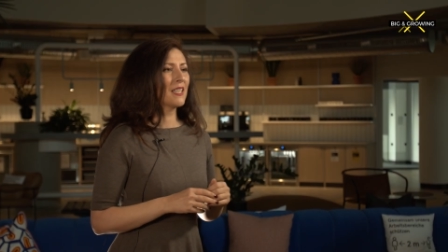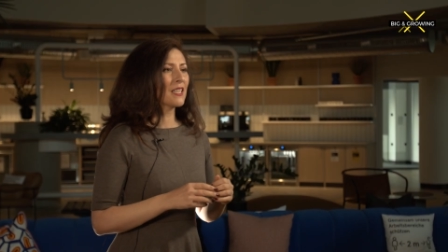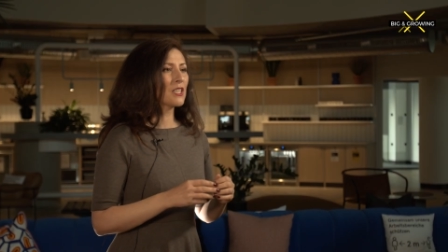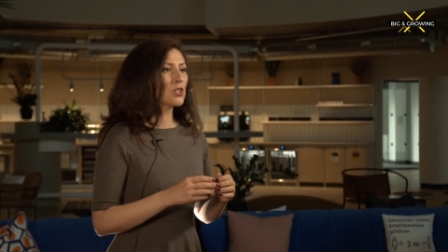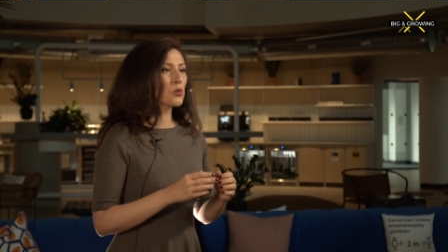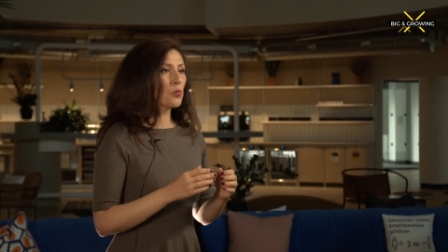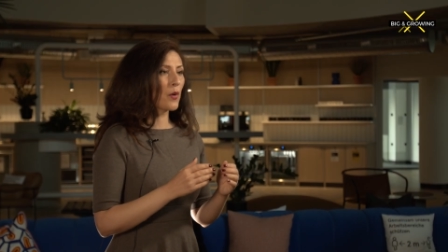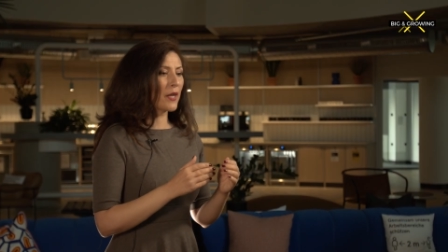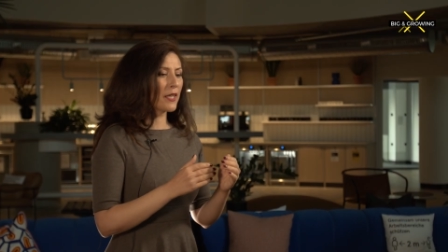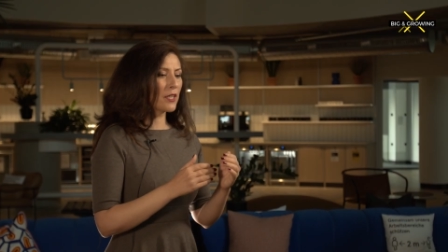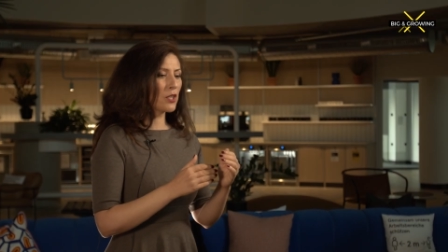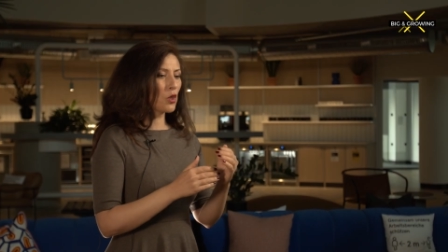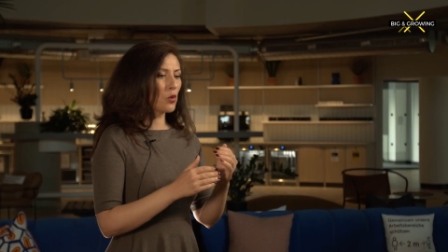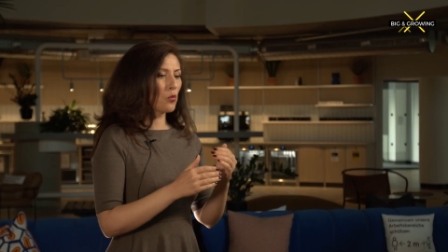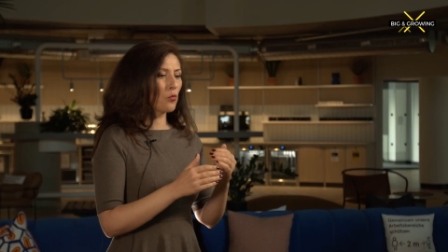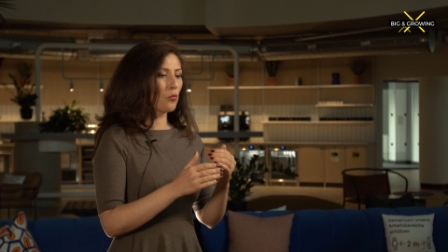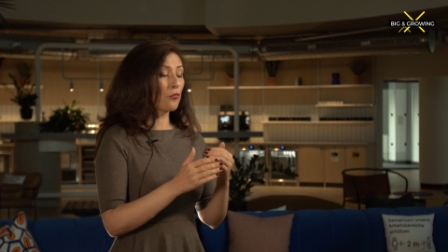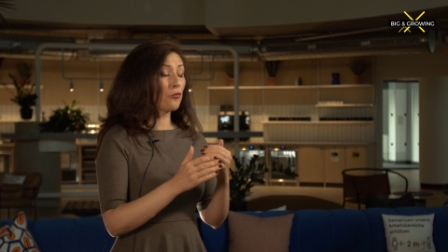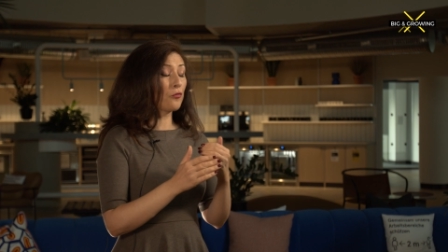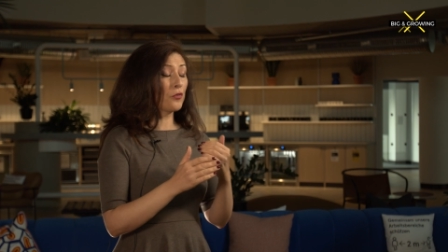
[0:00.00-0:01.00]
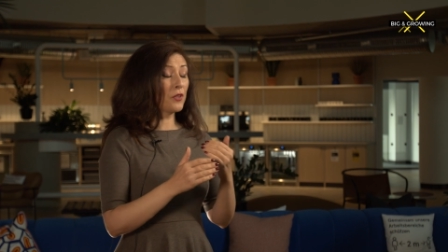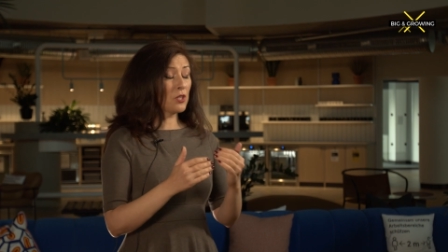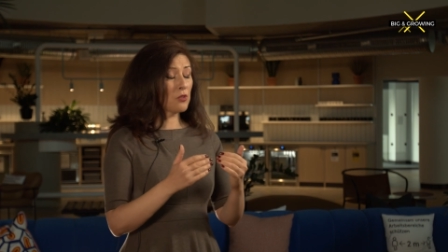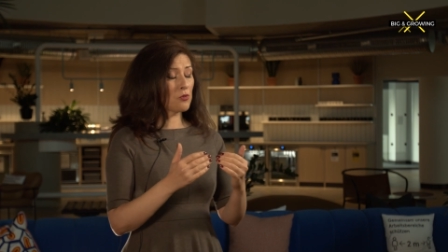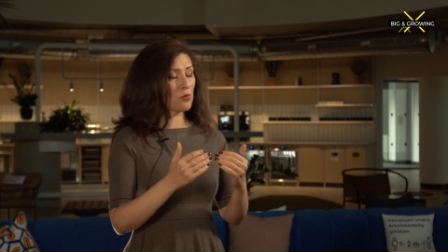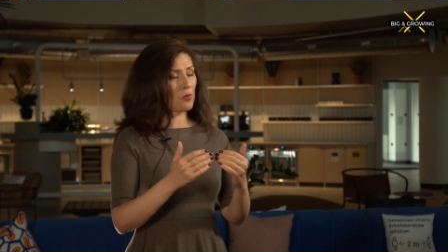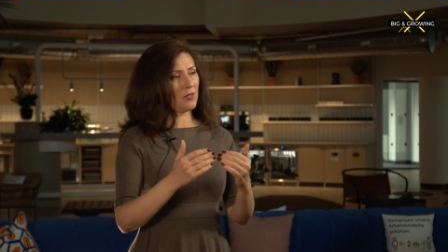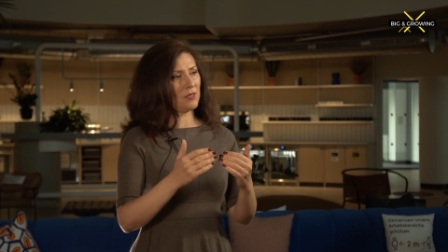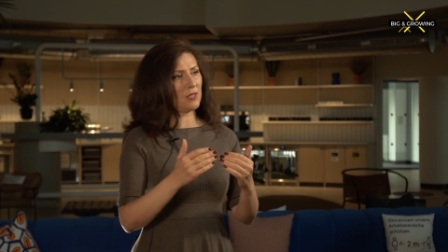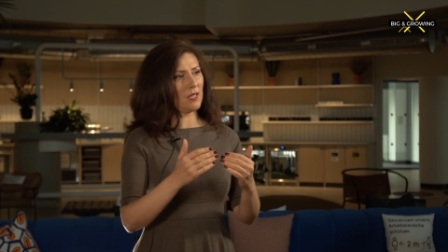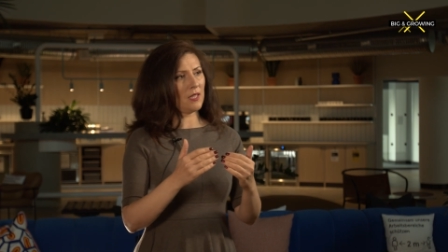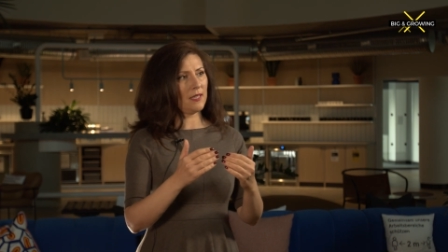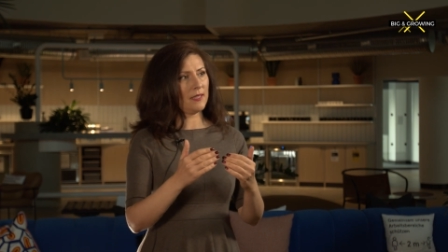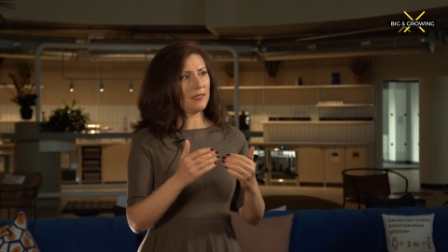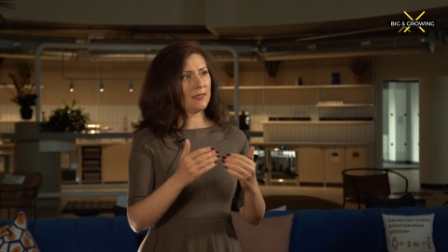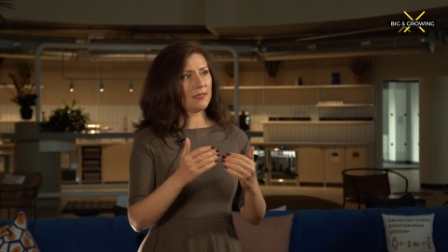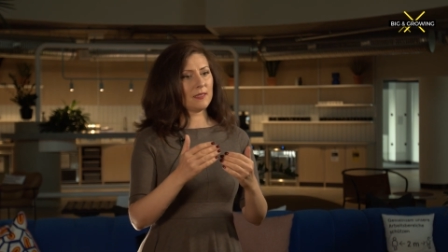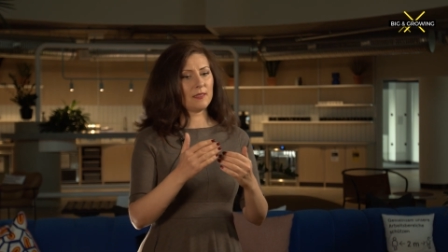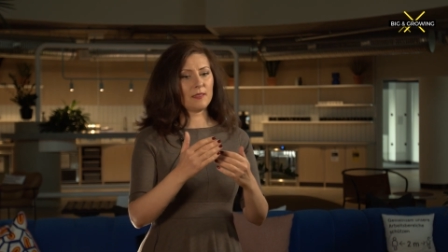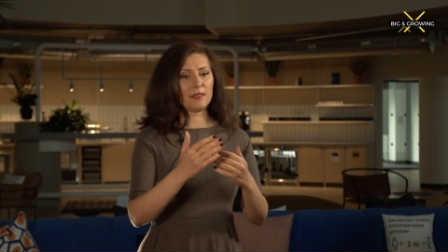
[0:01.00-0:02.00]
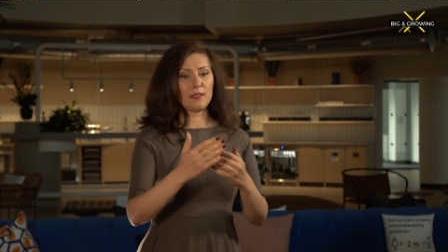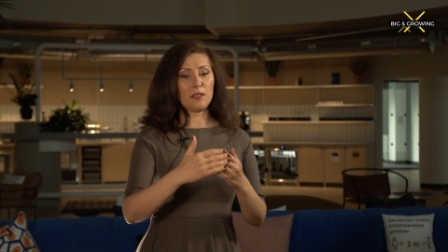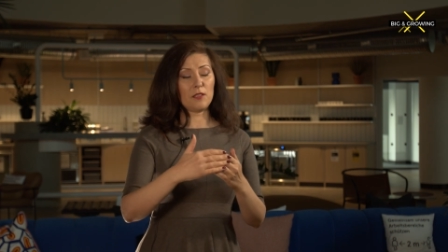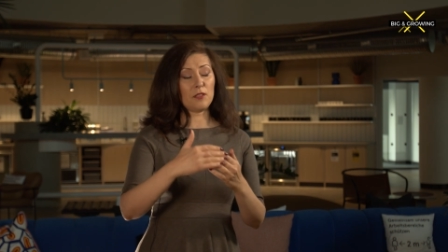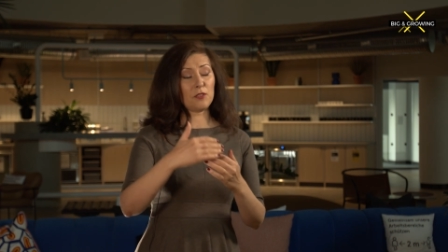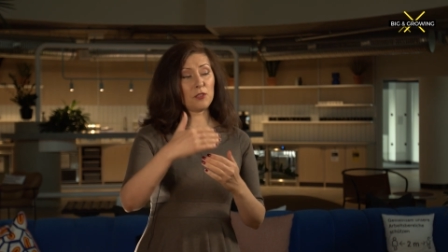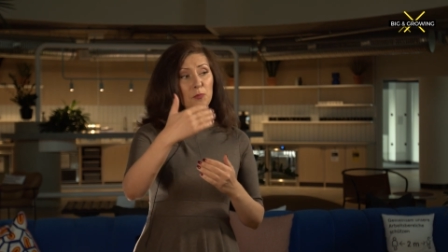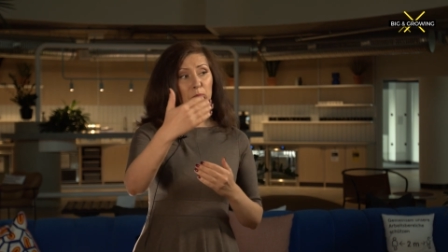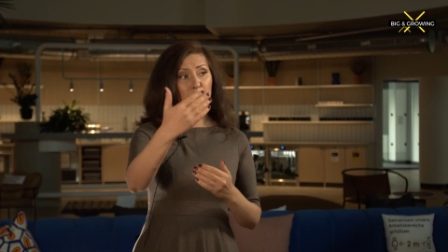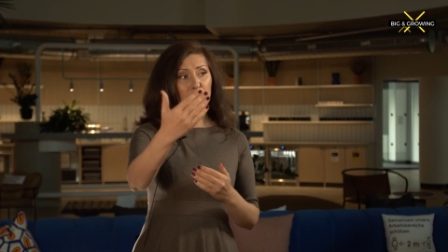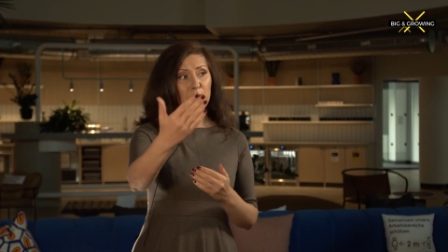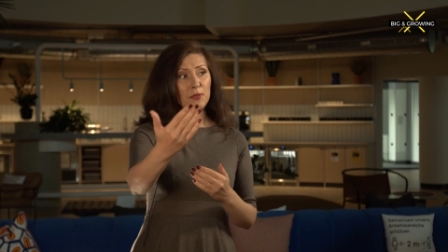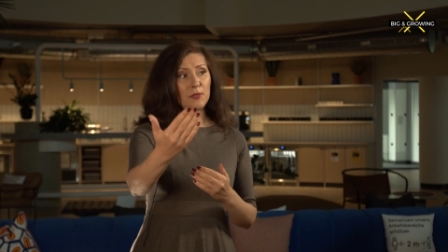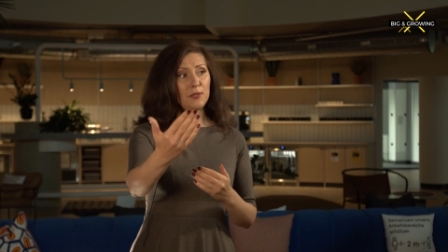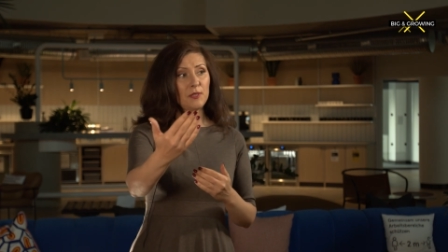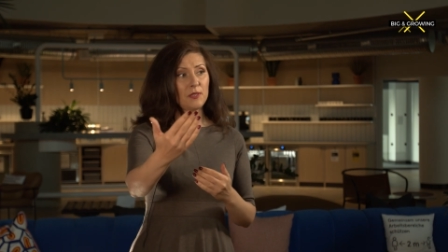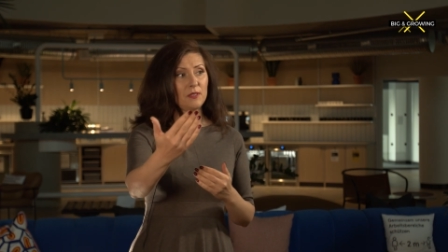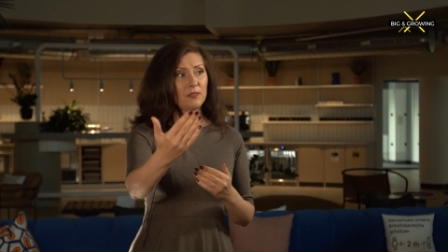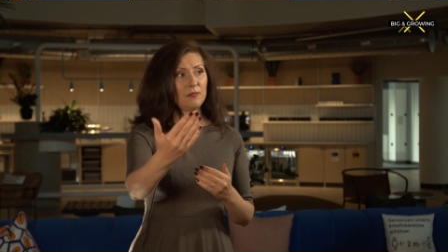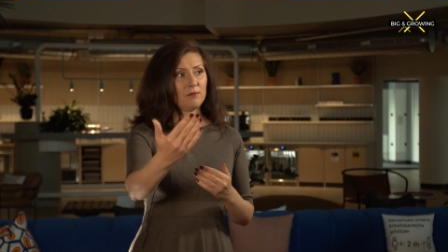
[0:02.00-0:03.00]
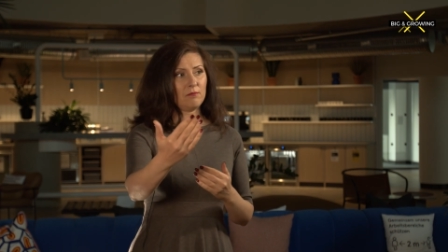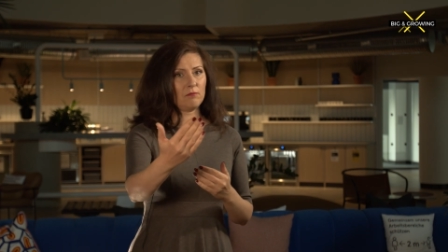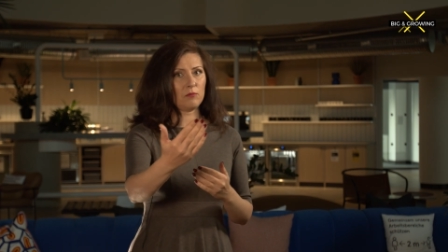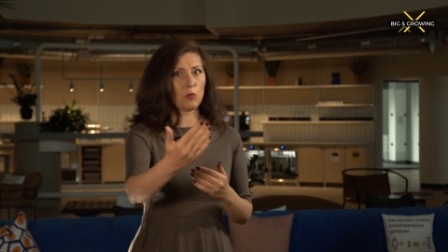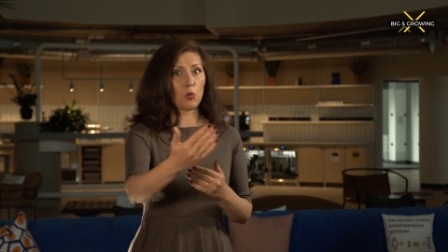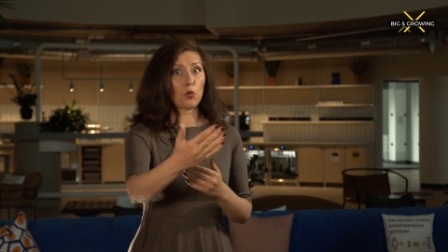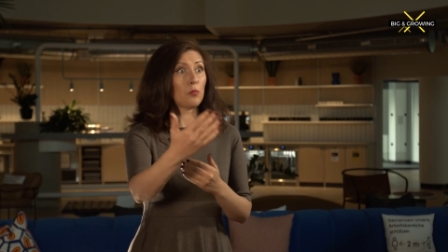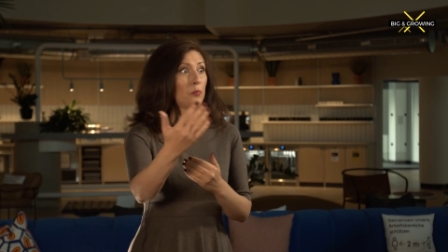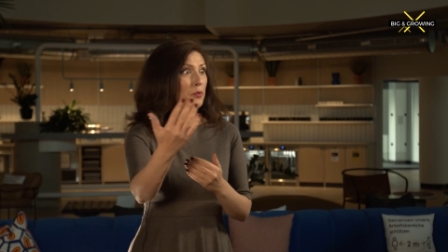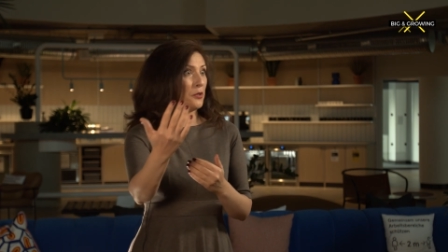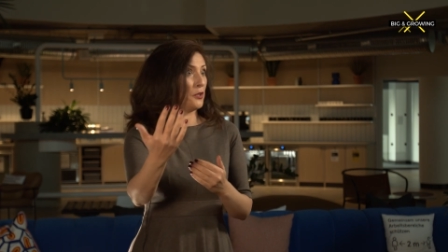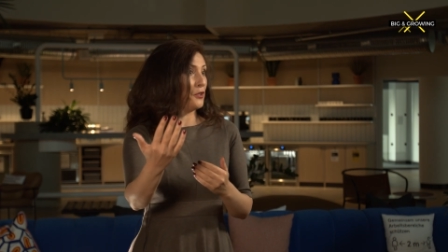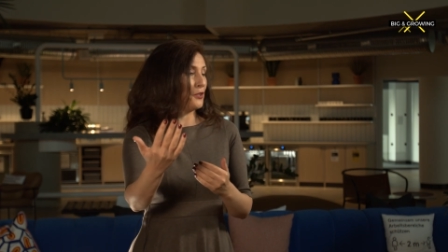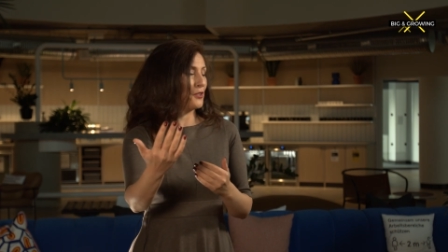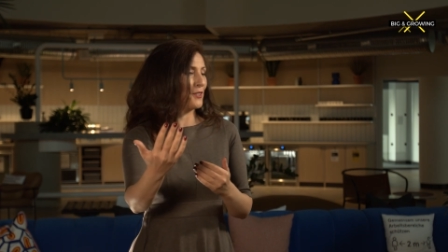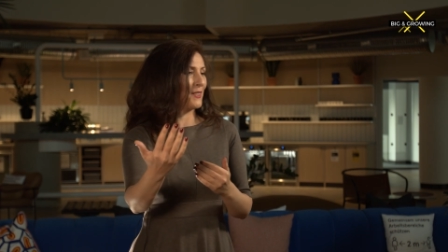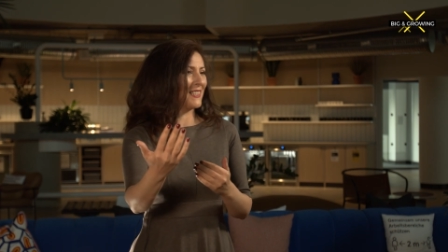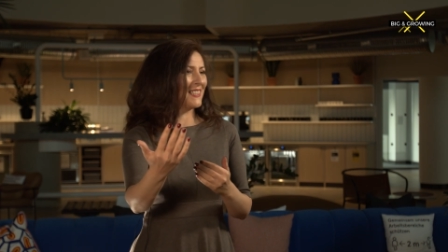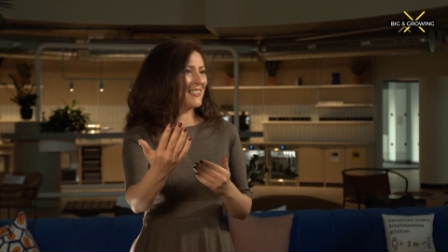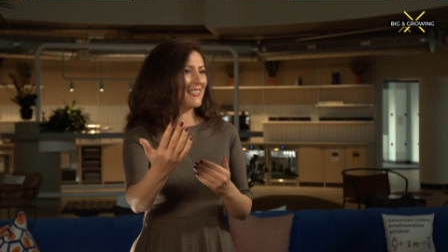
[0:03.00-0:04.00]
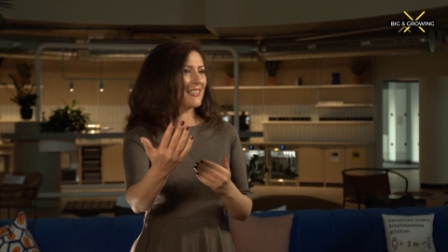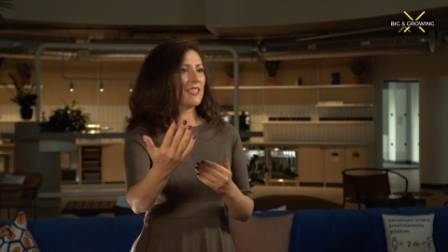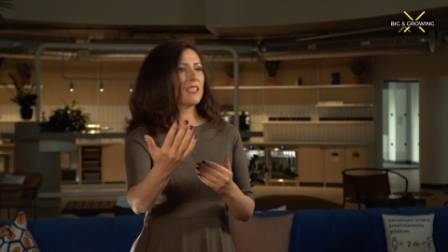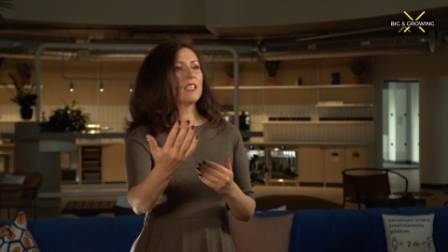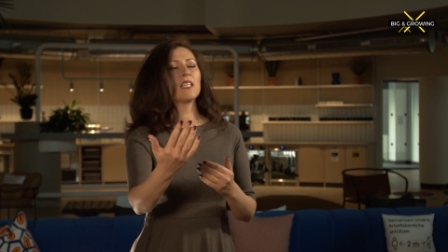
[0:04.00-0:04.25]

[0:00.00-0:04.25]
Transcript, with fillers: is when you visualize the other person or persons